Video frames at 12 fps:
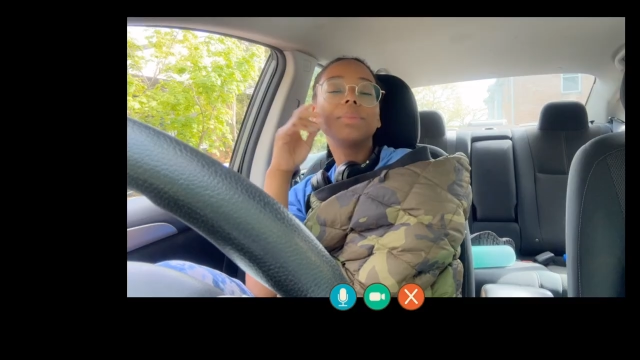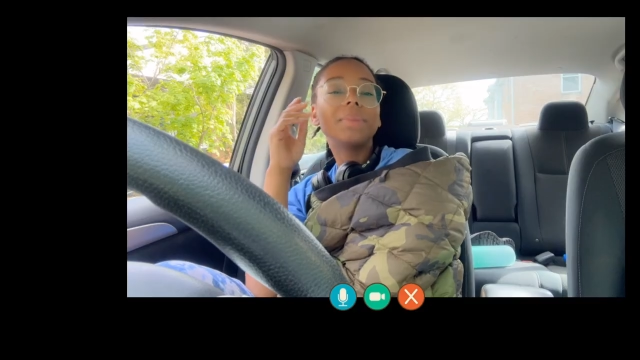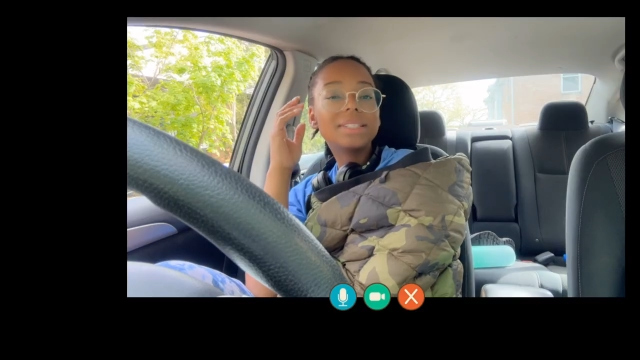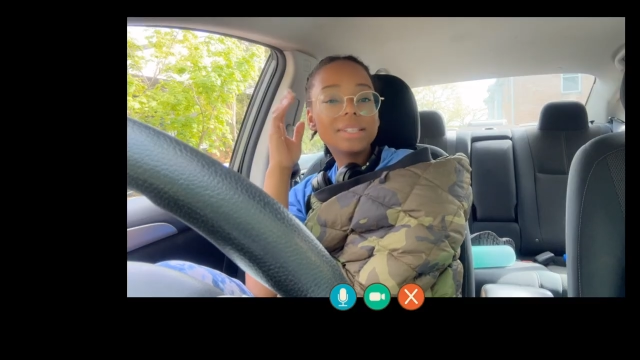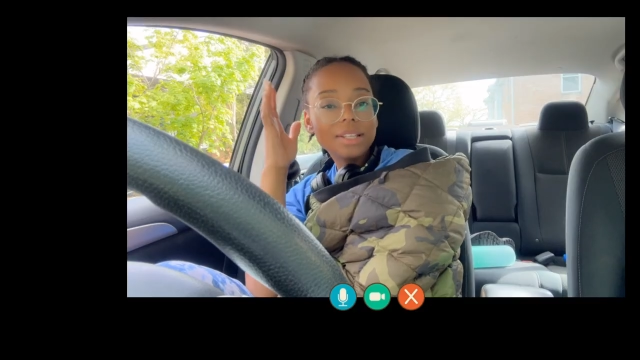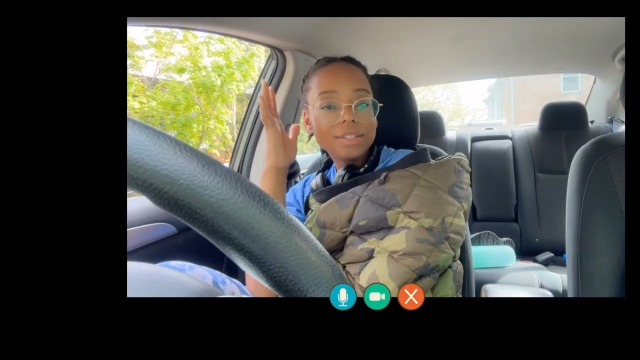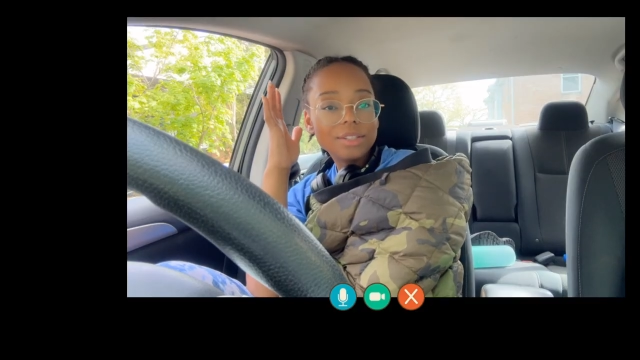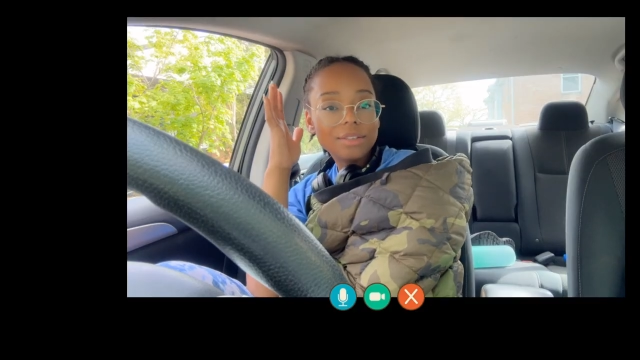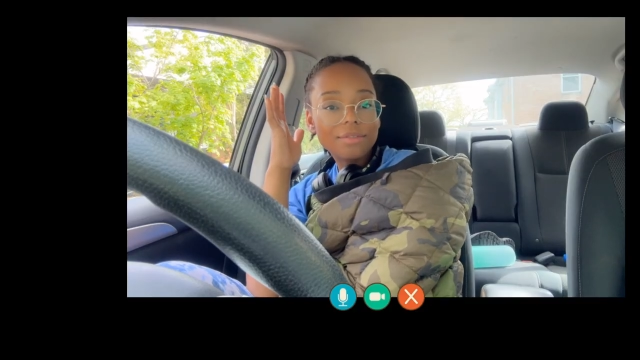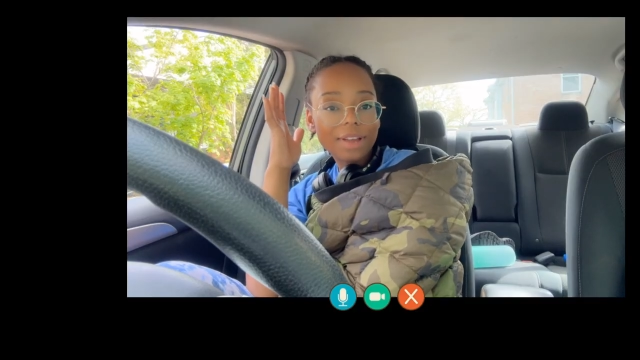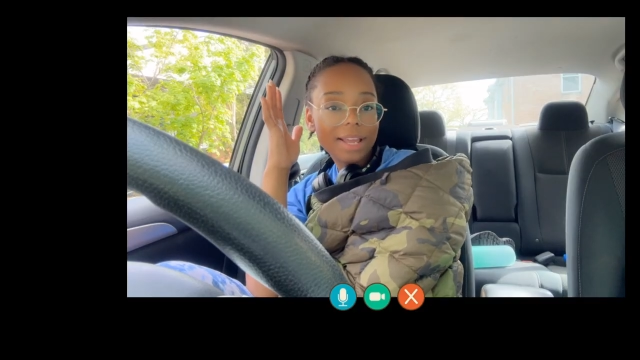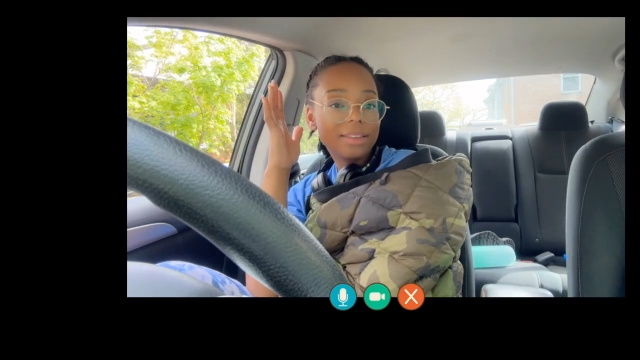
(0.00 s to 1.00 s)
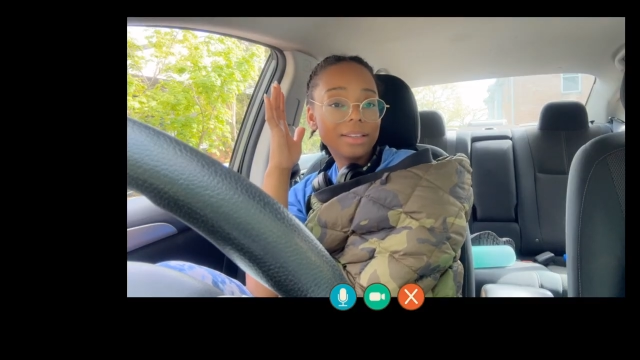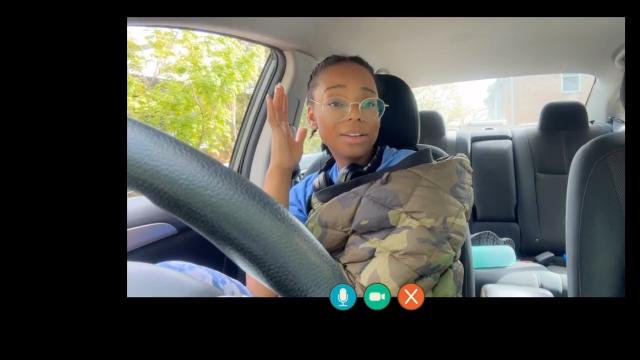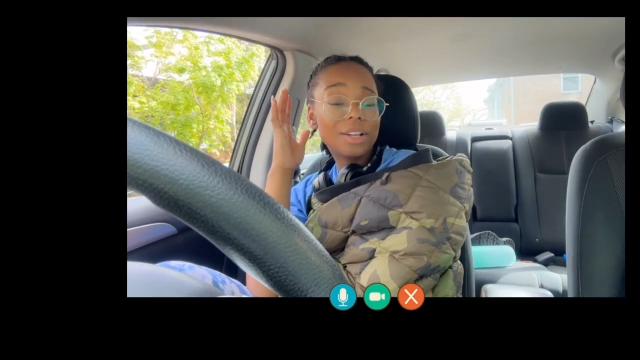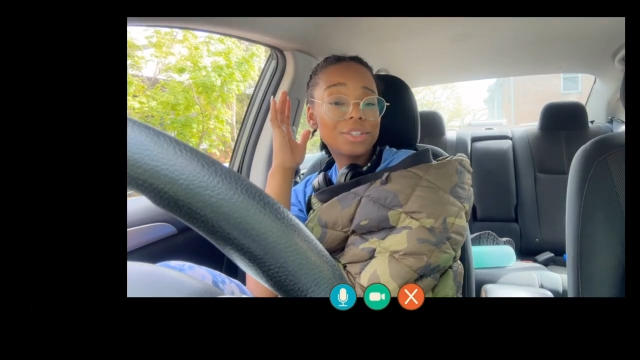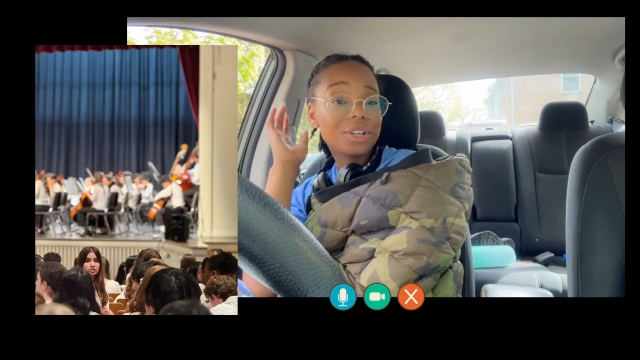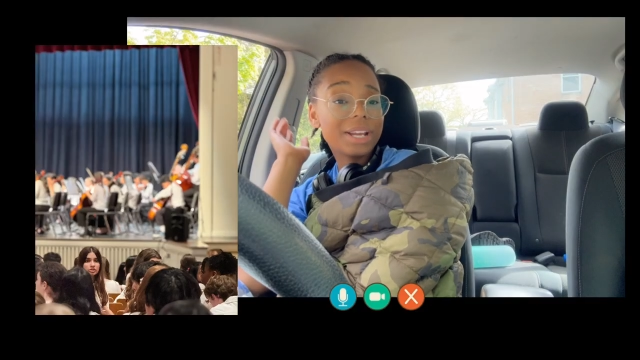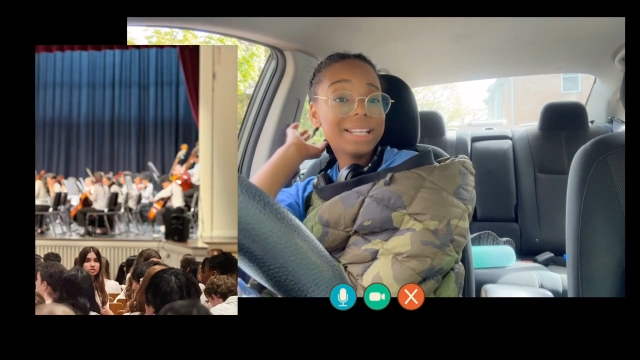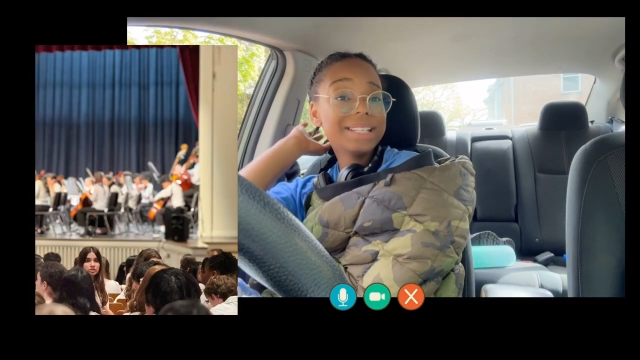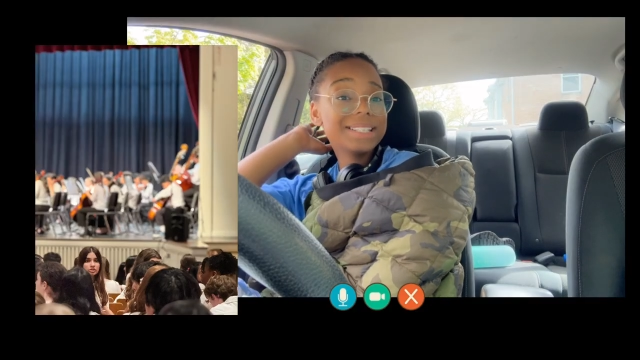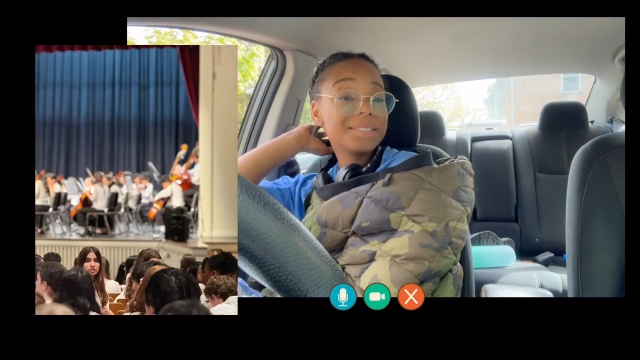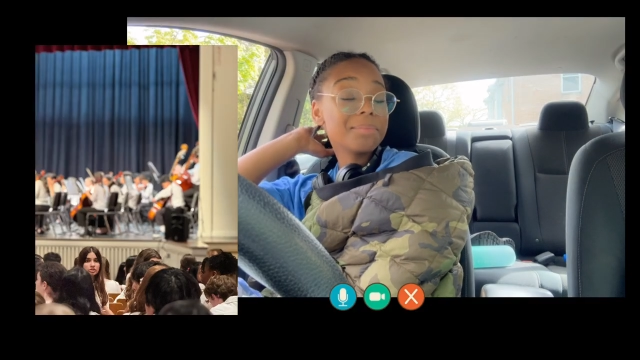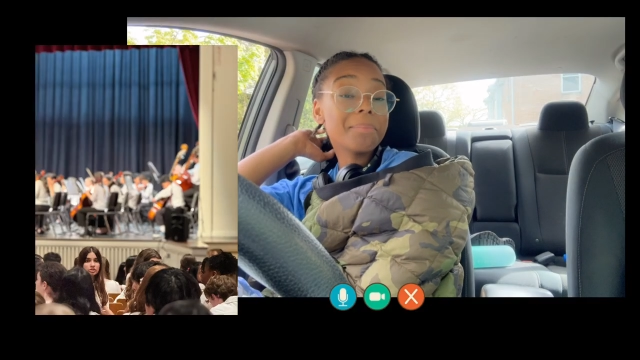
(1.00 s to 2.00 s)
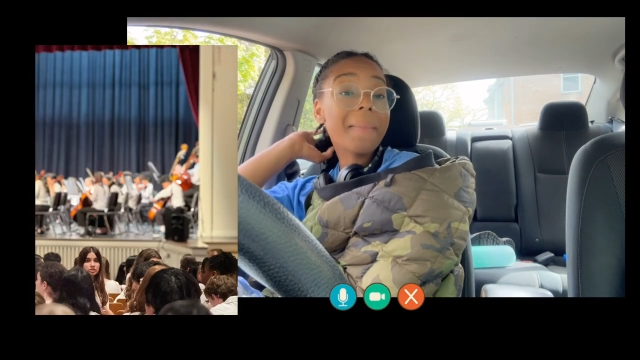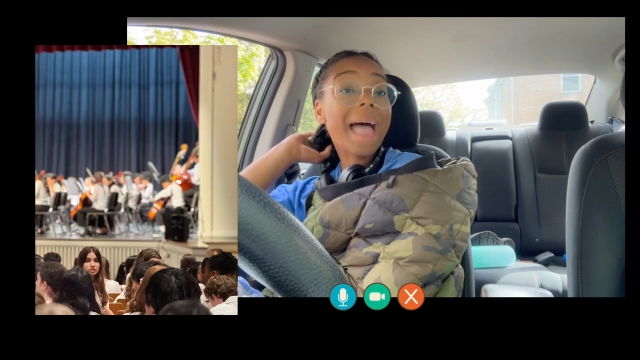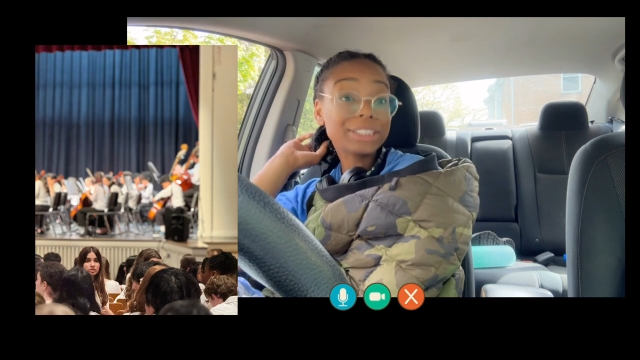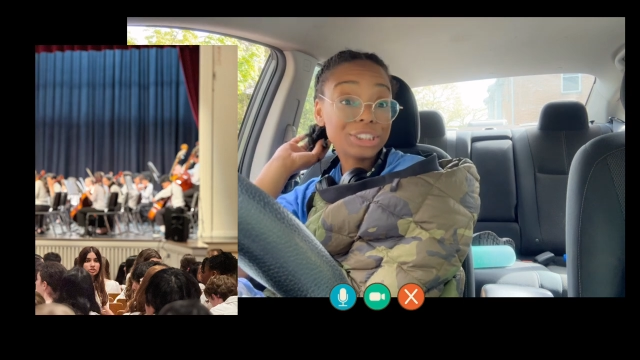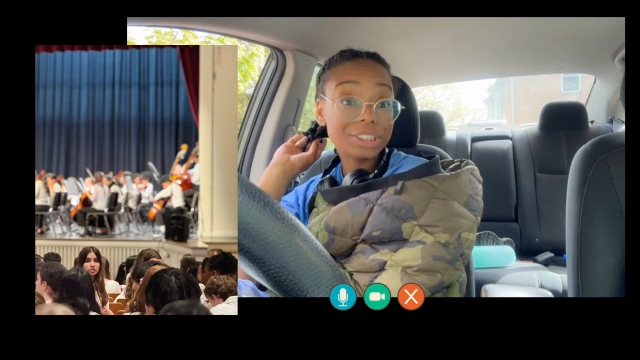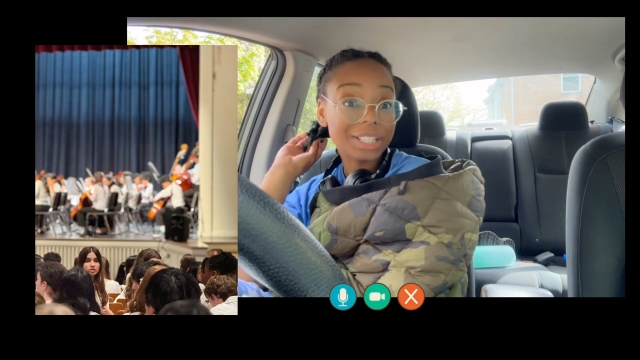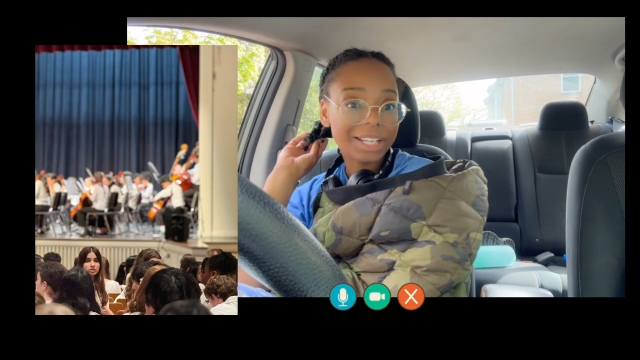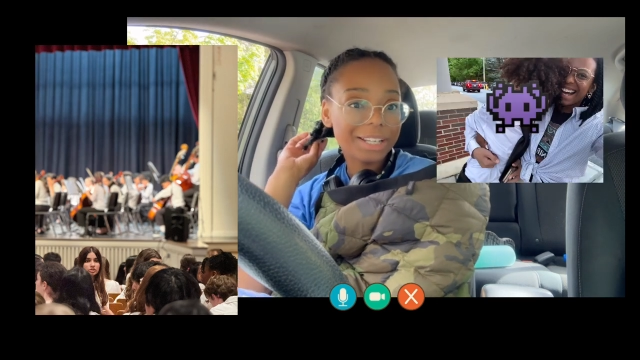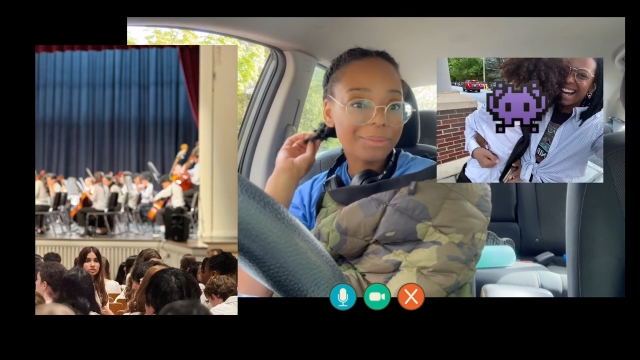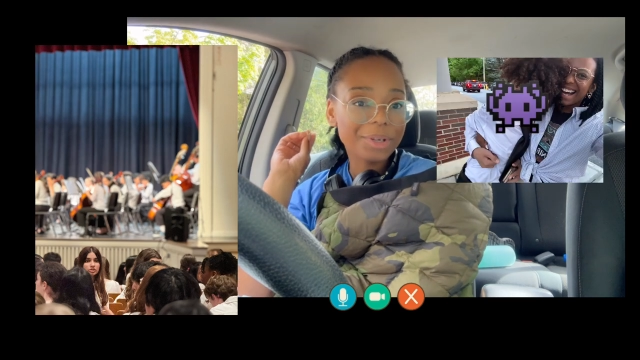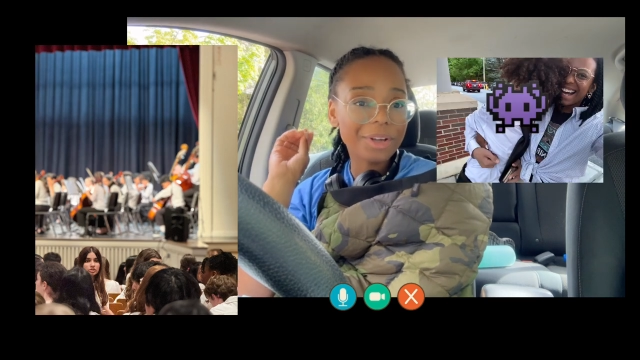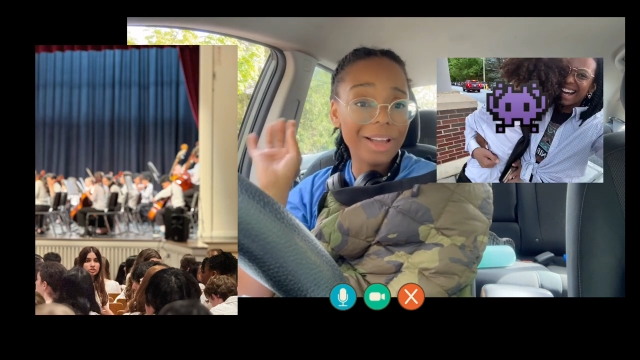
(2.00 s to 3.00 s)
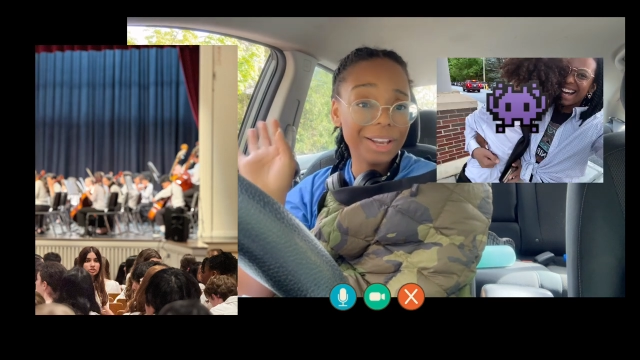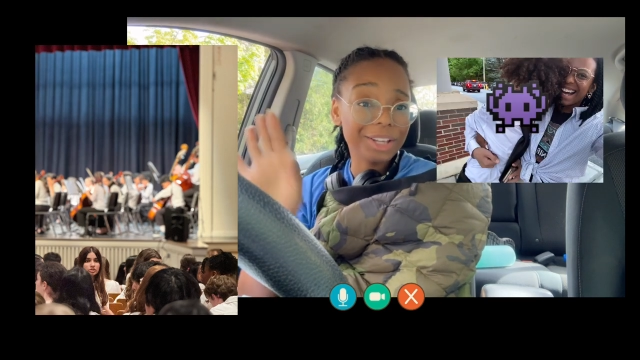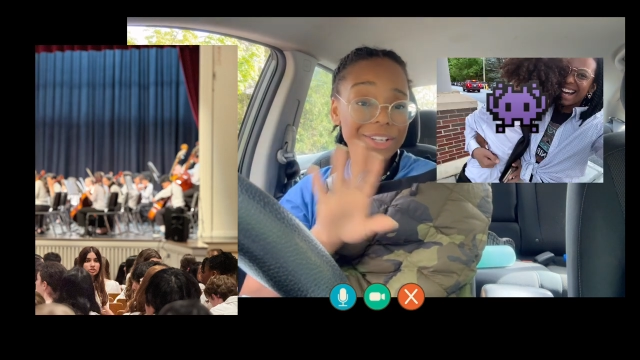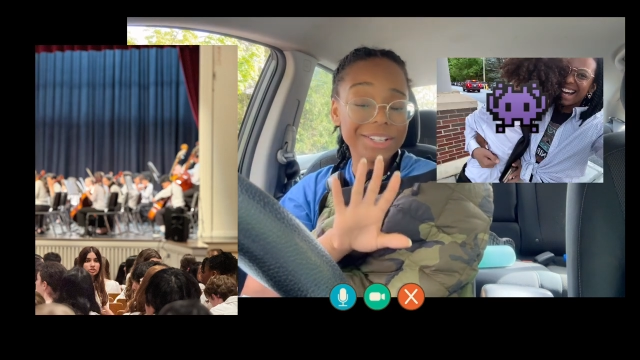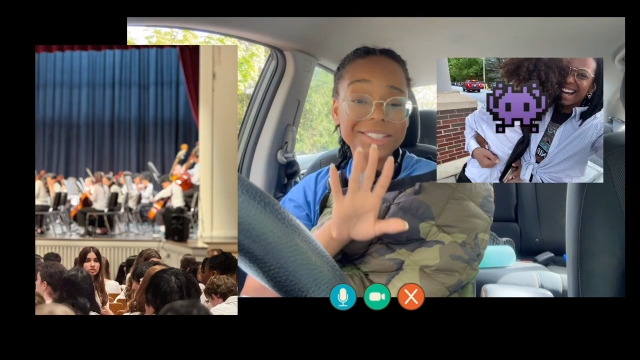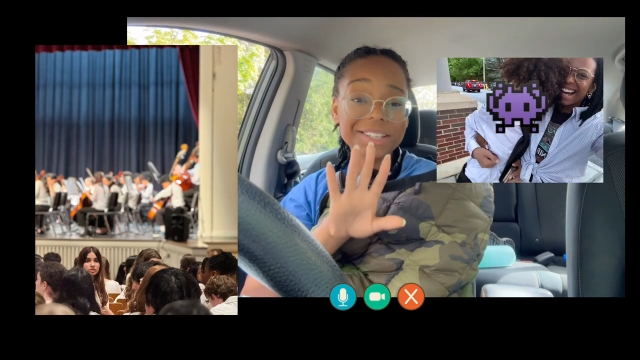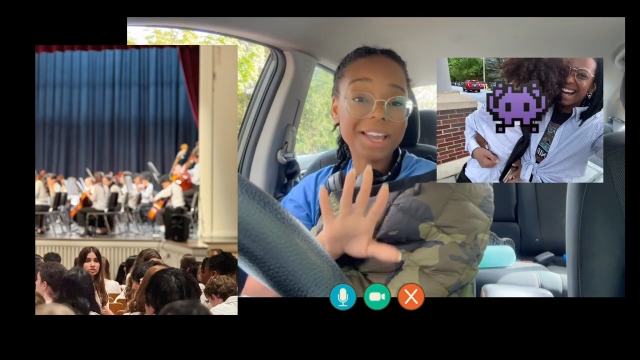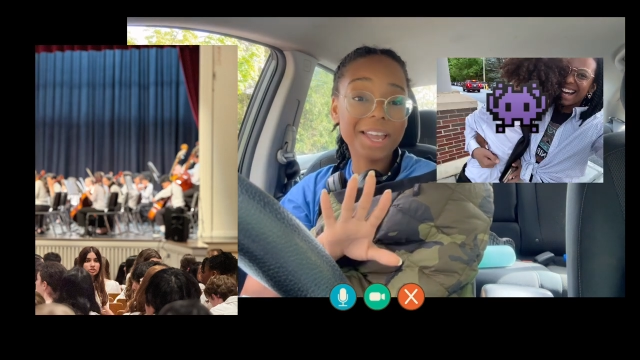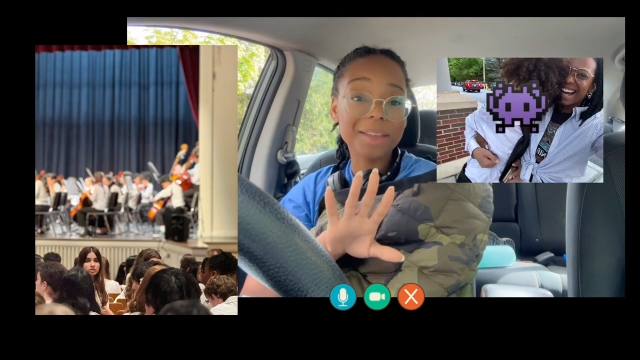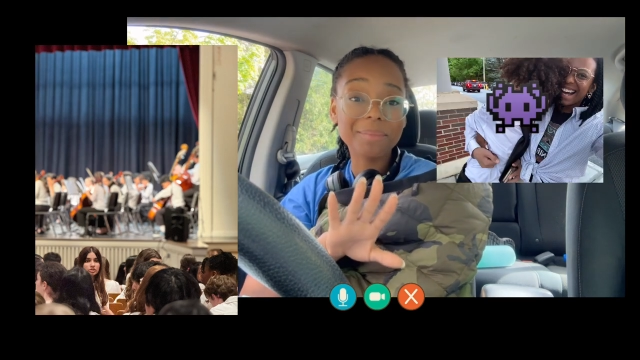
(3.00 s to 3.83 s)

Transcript: my son's violin concert and he smashed it and we all had a good time.